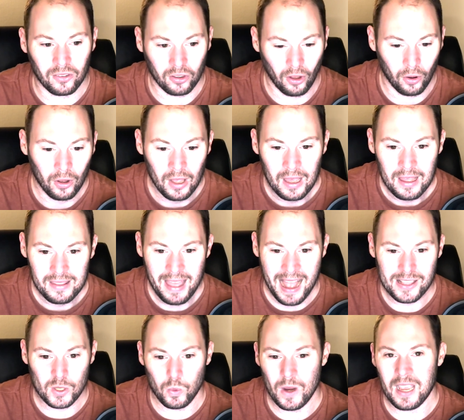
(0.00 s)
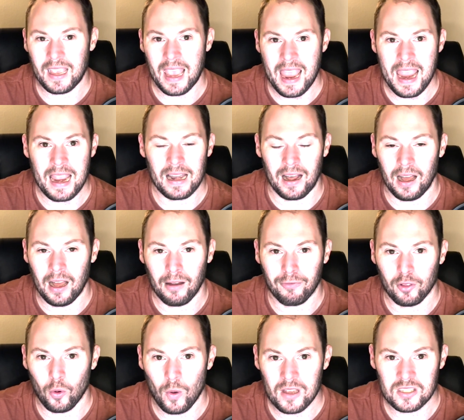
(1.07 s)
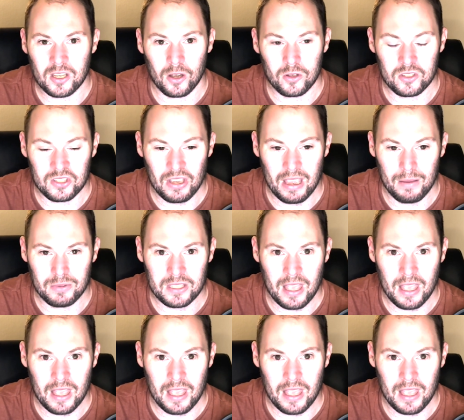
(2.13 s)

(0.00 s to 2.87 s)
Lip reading: So that's week 8 for the West Coast teams.